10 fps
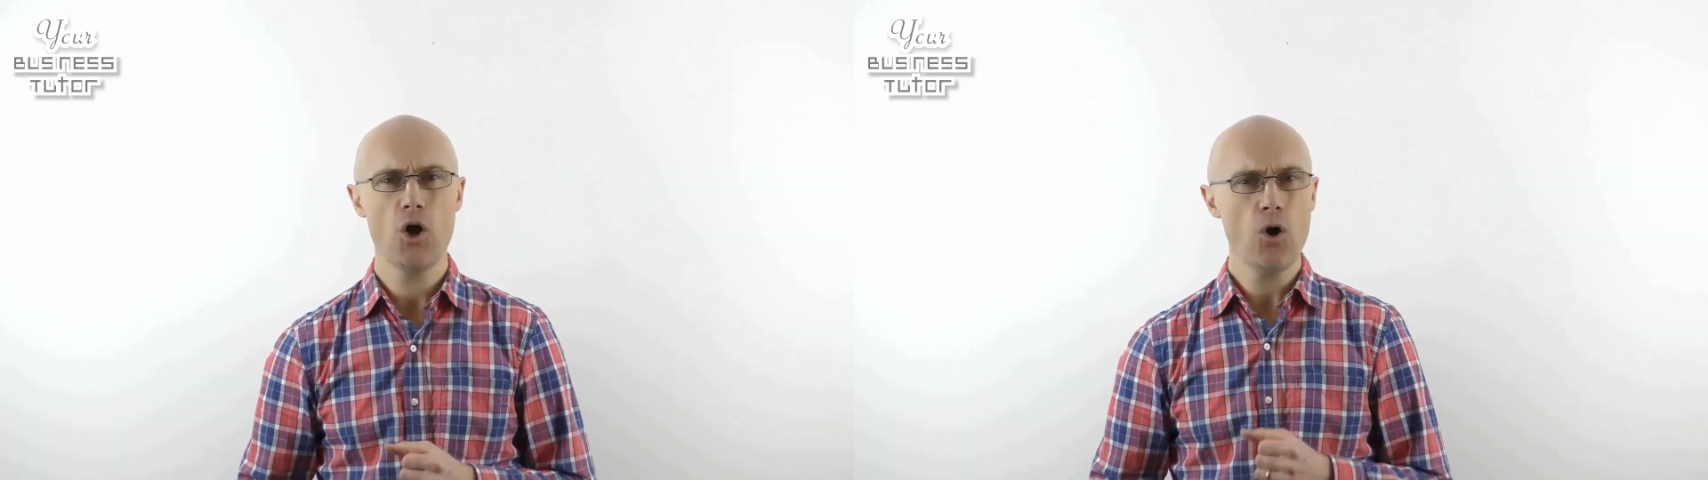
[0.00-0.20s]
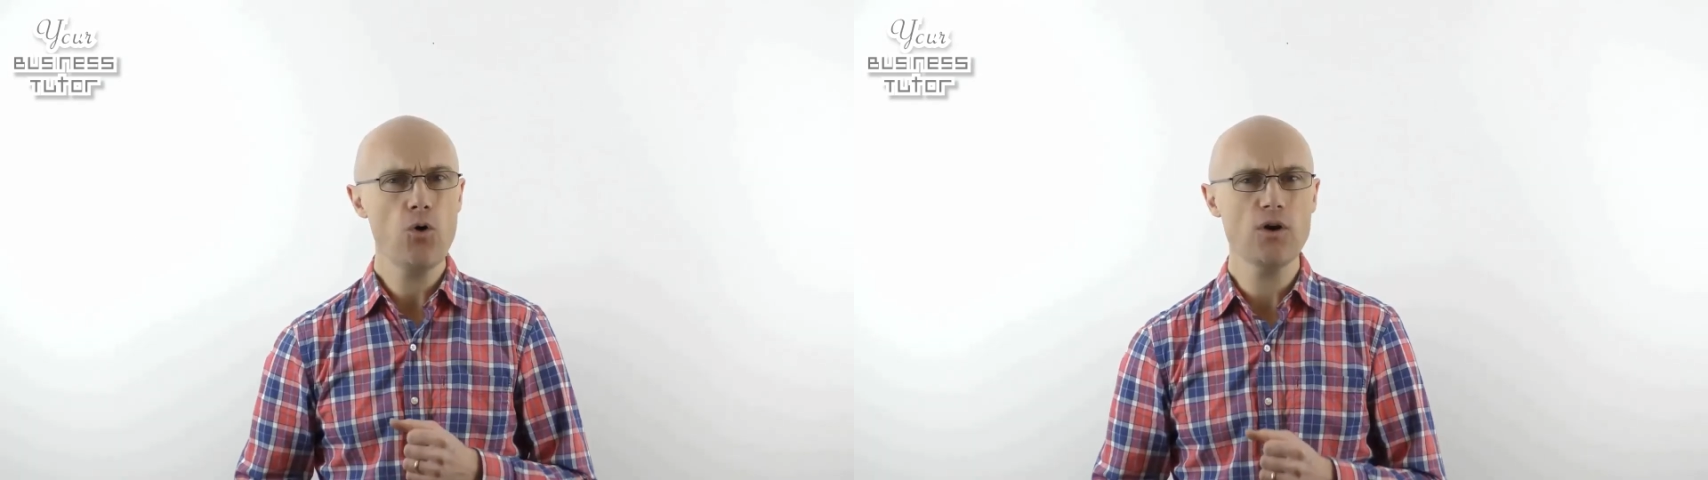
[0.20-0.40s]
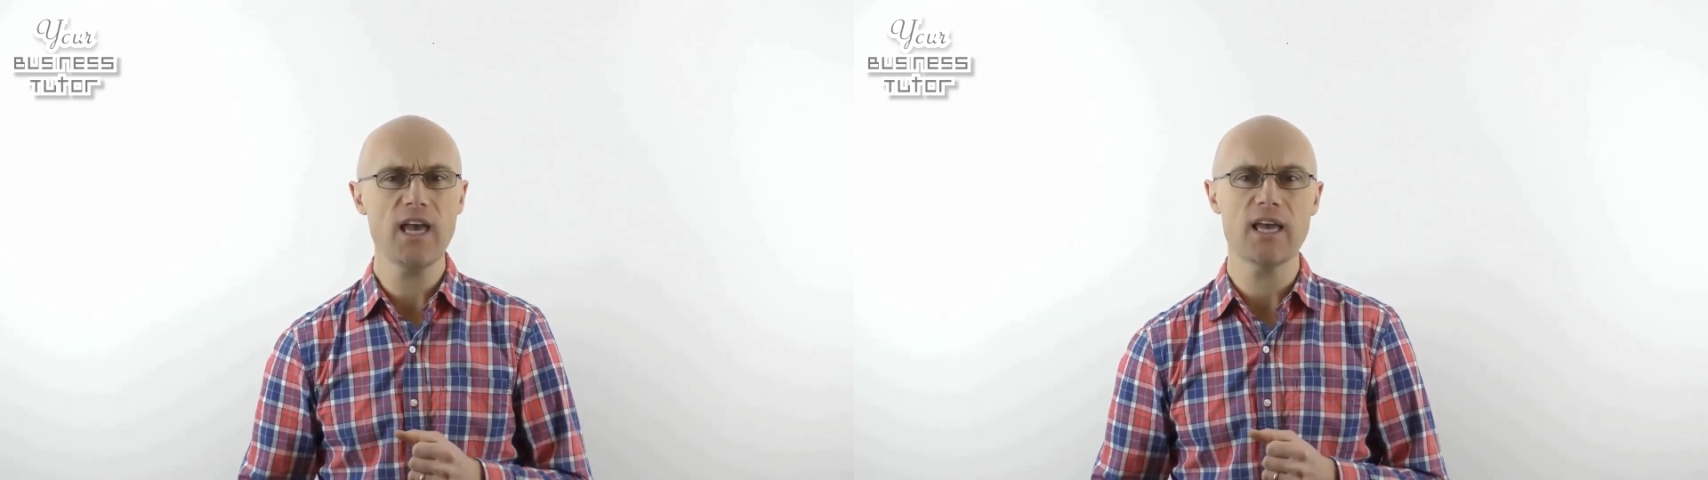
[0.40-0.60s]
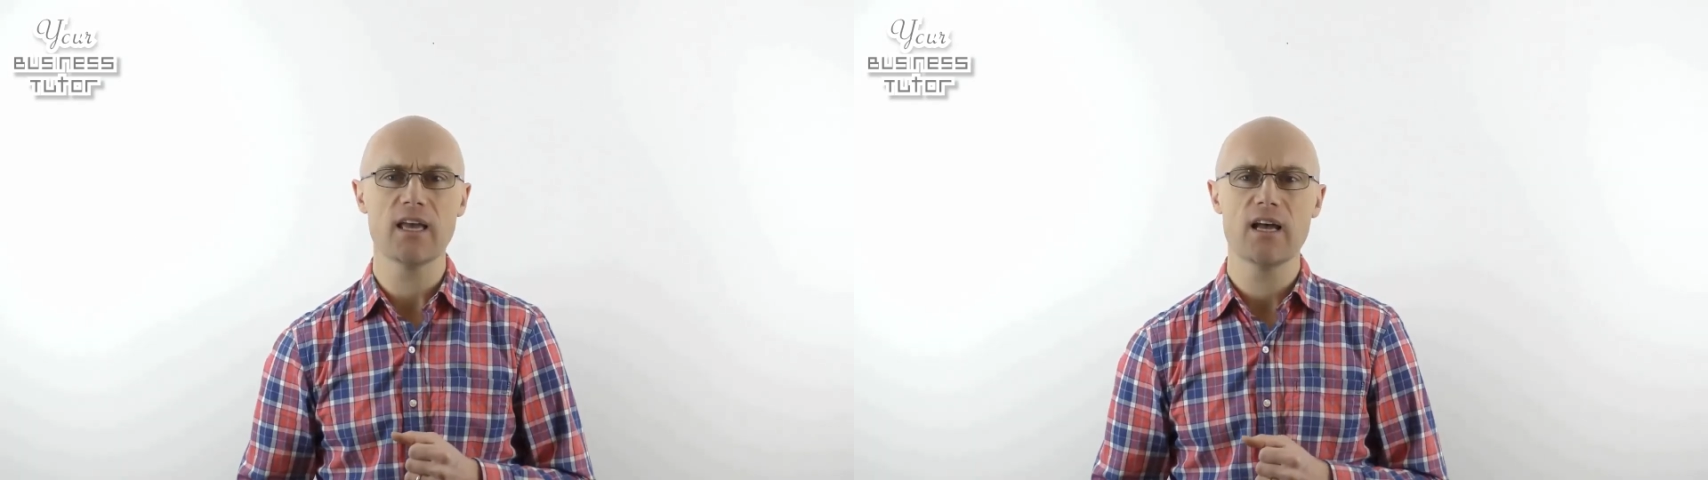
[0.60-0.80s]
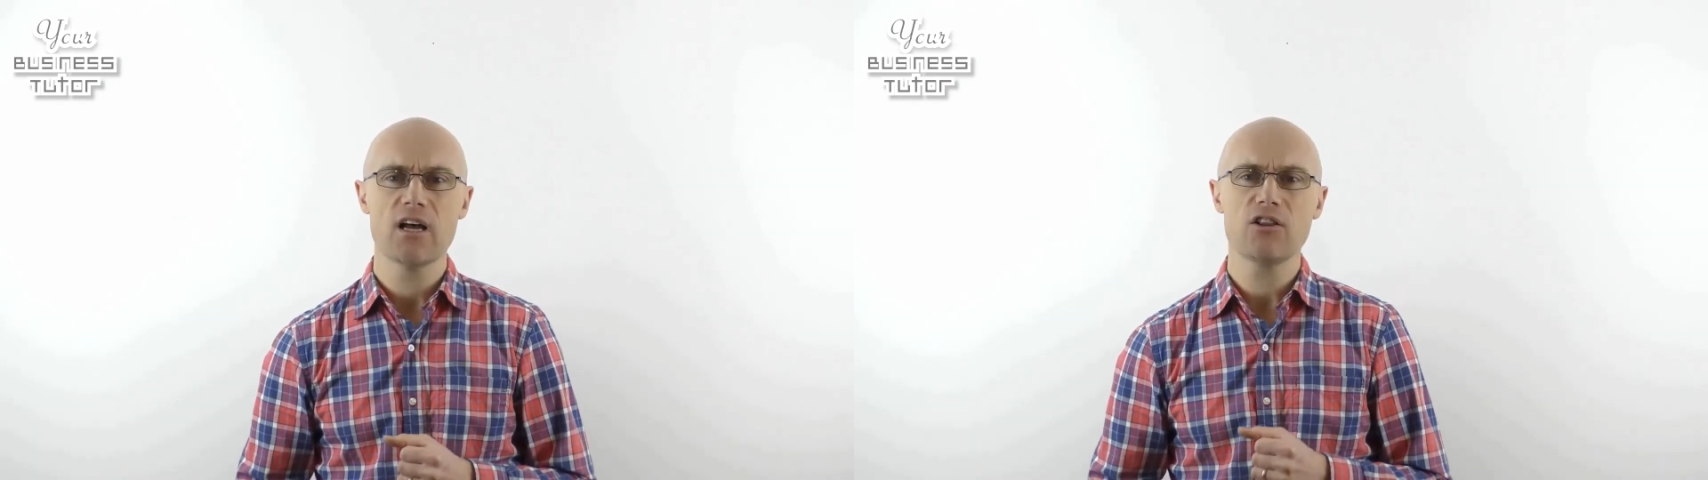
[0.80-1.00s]
Okay,
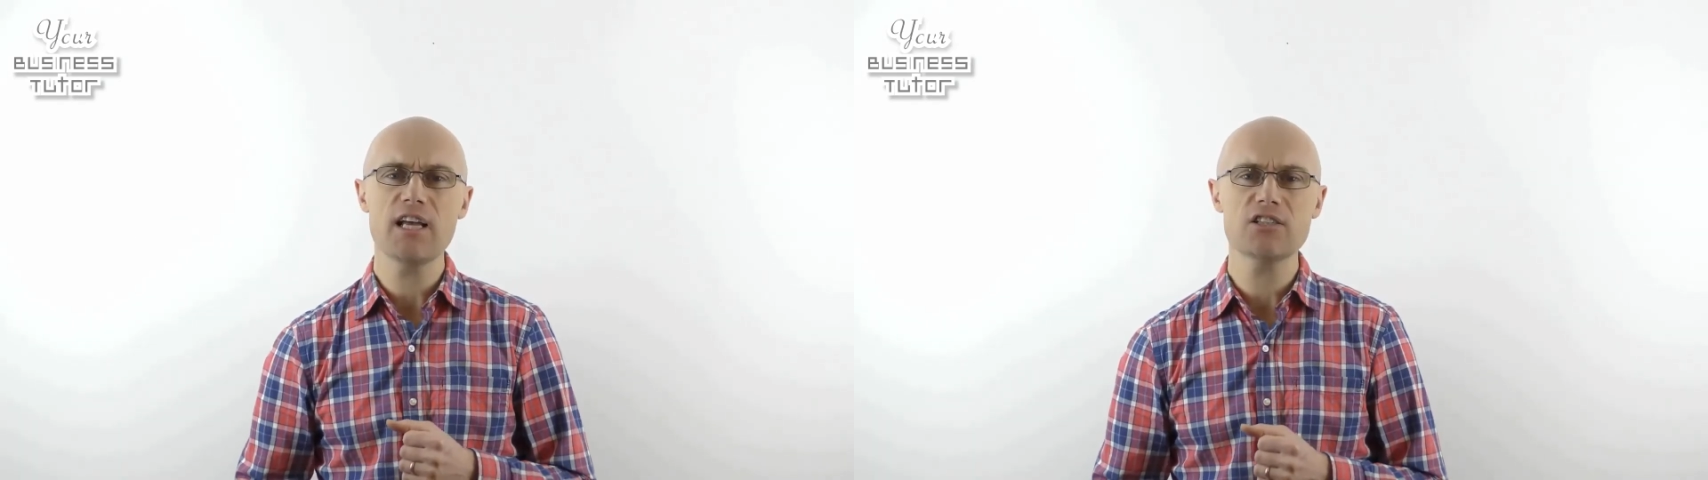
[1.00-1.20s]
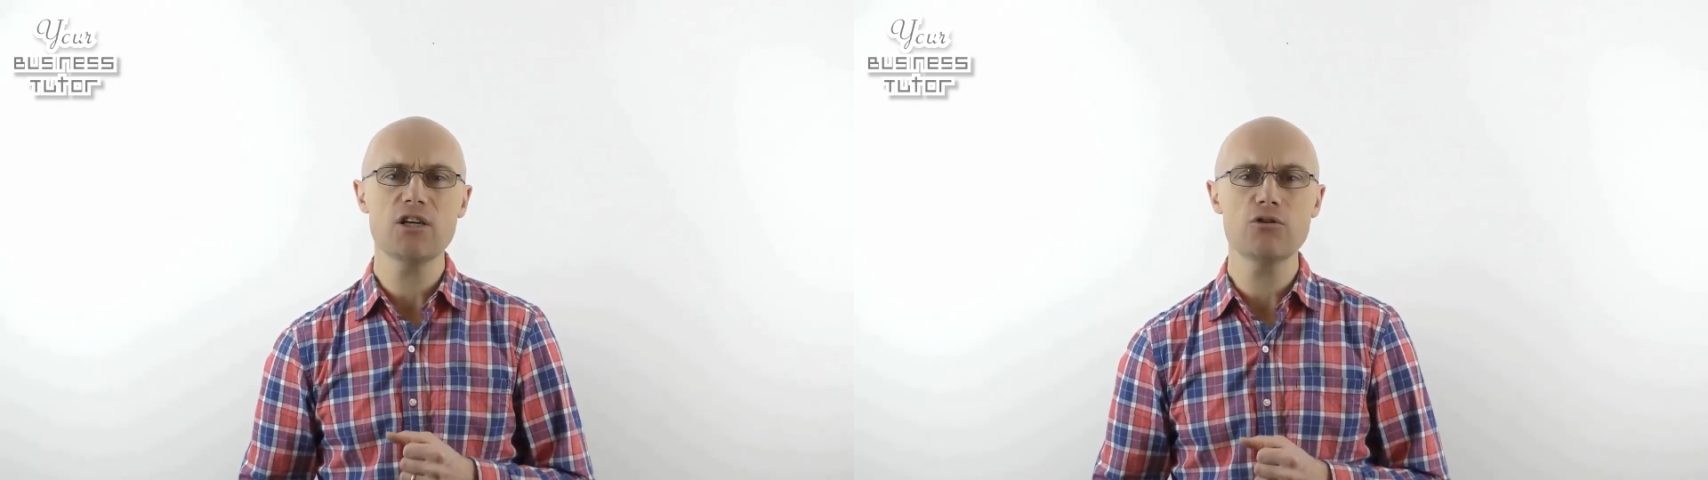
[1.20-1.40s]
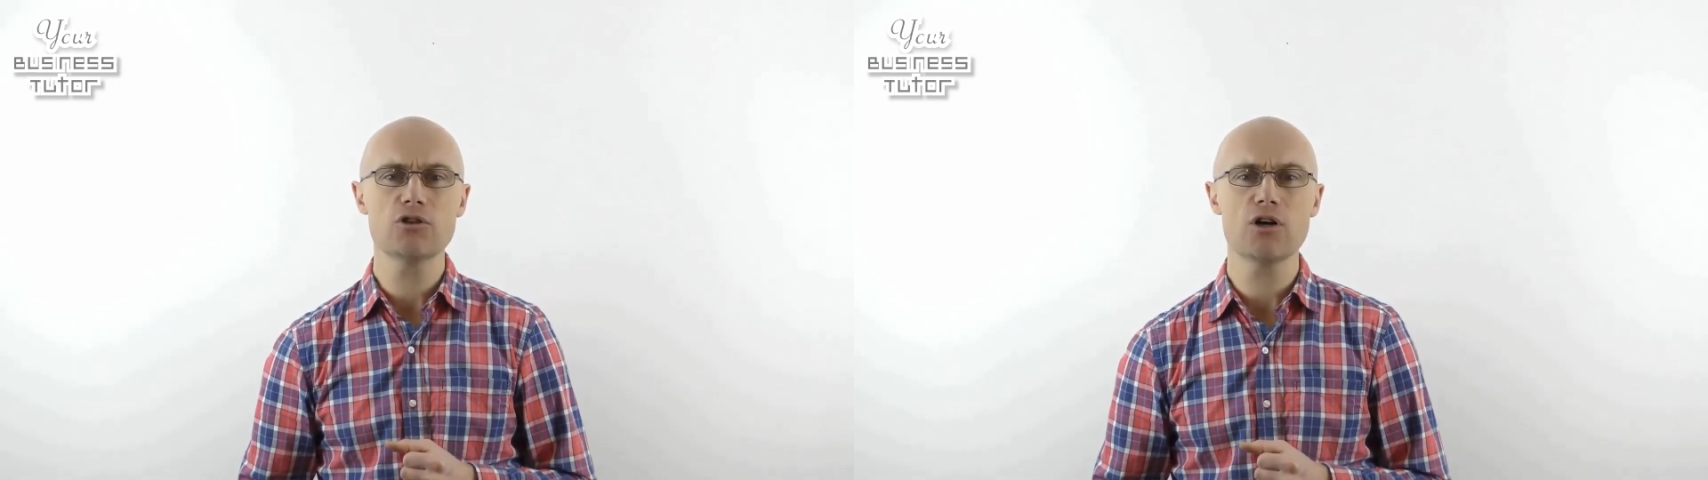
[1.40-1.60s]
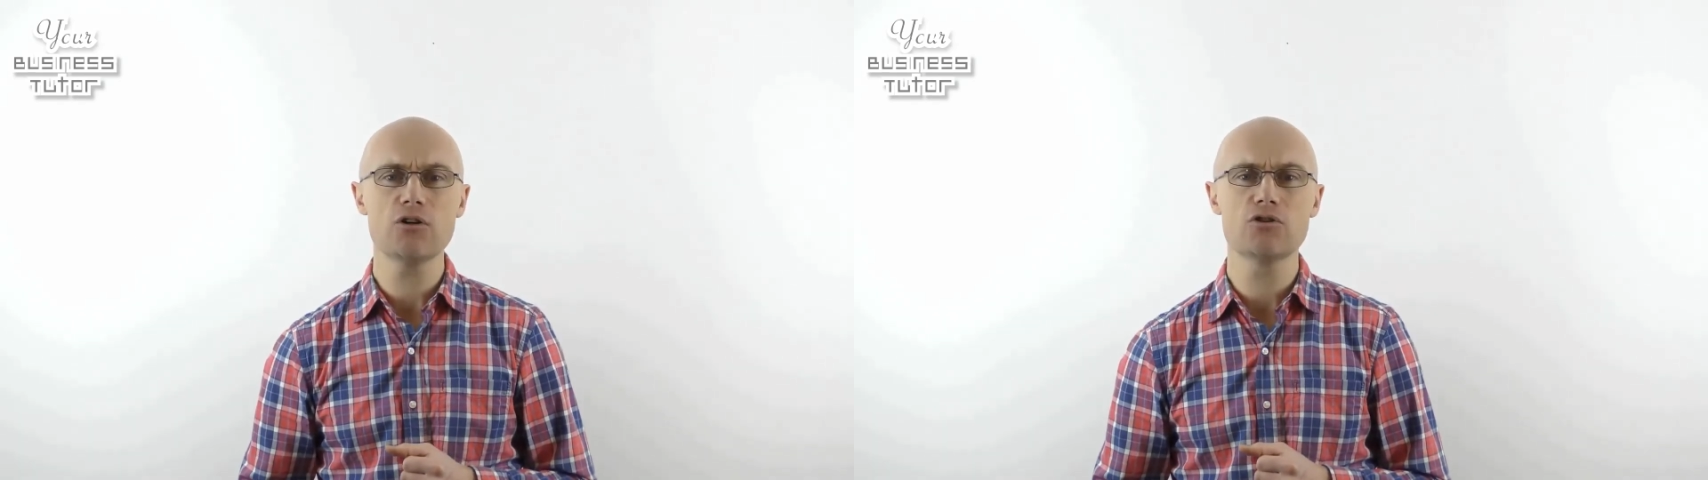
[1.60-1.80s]
let's now turn